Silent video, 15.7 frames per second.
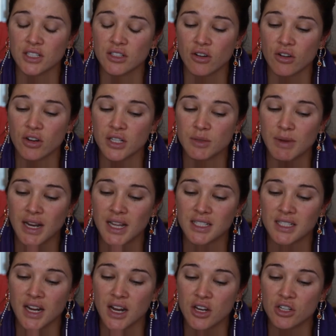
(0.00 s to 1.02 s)
So it's my
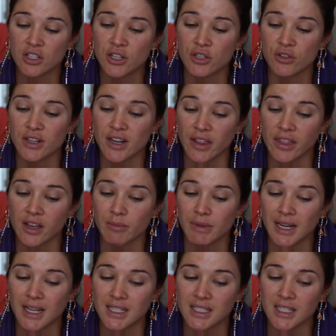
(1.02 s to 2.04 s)
last day. I usually do nothing on
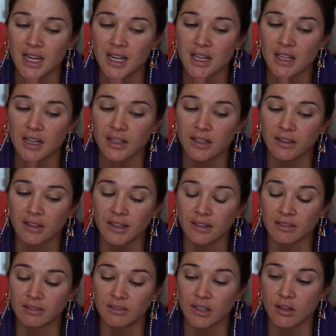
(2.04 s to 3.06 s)
my last day, let
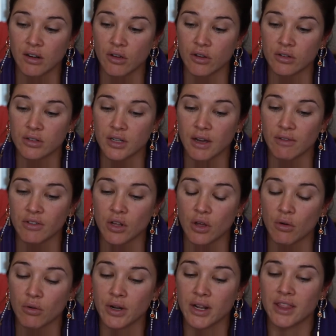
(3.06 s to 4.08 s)
alone a
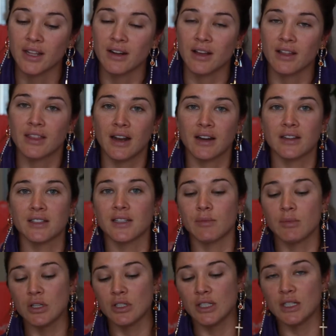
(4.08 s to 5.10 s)
video or anything like that, because
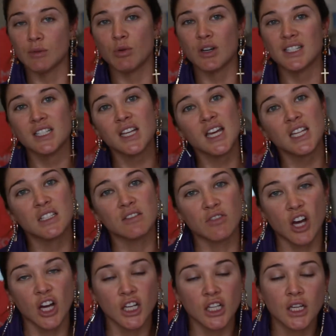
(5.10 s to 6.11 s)
I'm usually depressed as
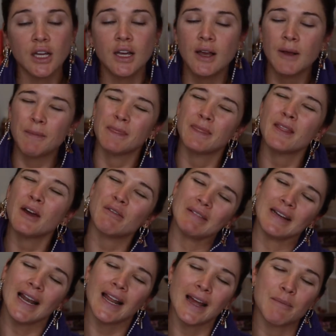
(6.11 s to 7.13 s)
fuck. Not
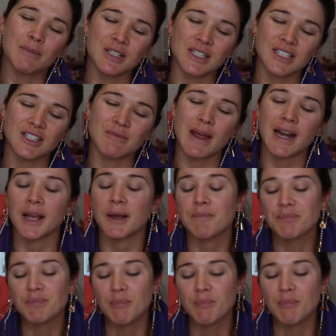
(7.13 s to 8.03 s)
really, I'm just dramatic.